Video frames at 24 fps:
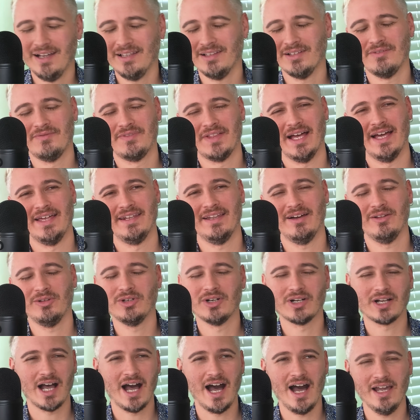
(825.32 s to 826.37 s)
I love that. Now,
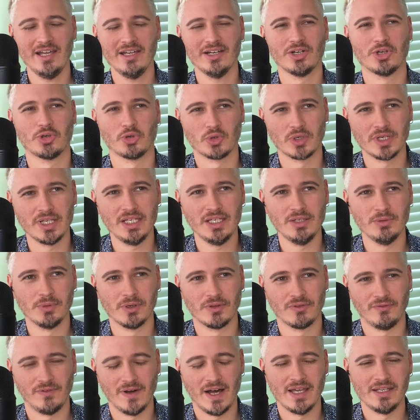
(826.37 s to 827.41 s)
look, I agree
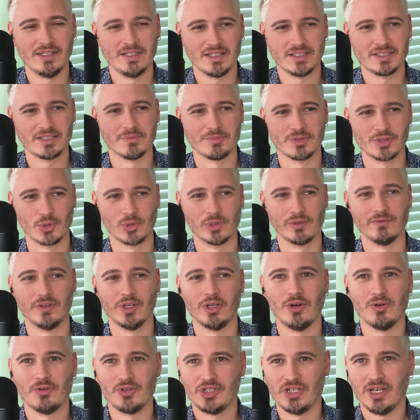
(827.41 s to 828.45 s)
with finding some sort of
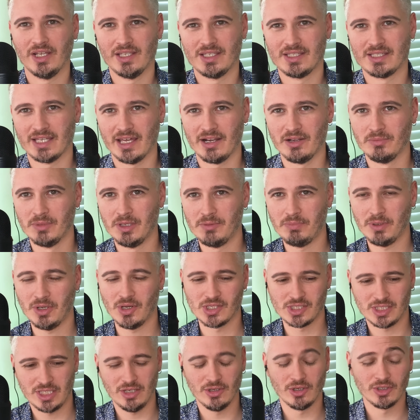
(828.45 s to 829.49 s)
negotiated settlement
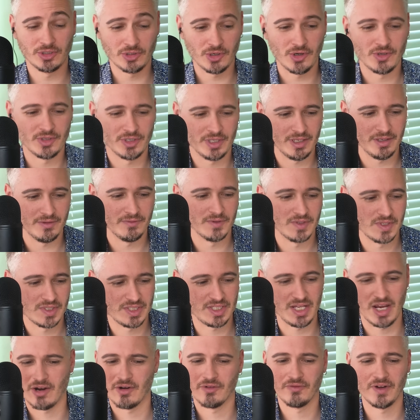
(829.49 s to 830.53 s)
because the alternative is
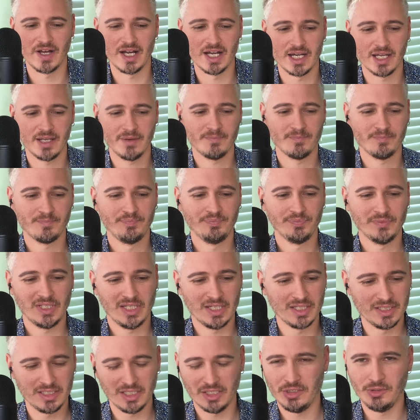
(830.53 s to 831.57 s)
terrifying
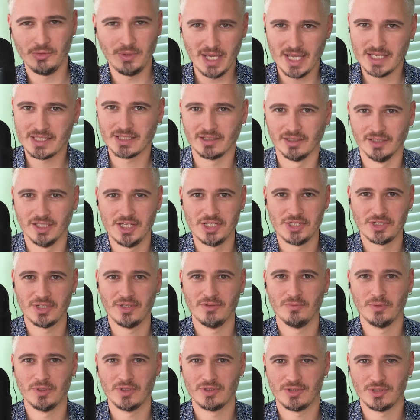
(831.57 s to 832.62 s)
continued
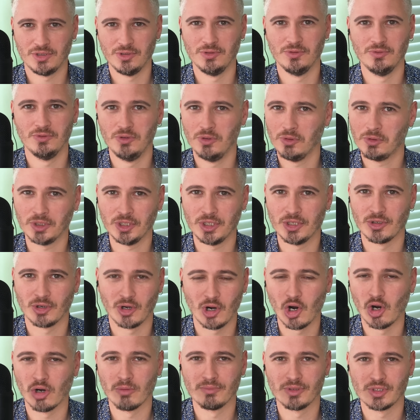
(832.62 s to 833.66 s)
escalation with two nuclear
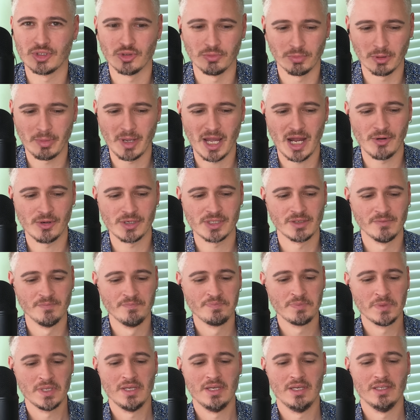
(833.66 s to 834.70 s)
armed superpowers.
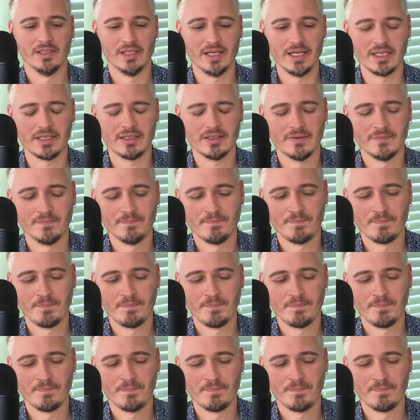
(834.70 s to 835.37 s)
Like,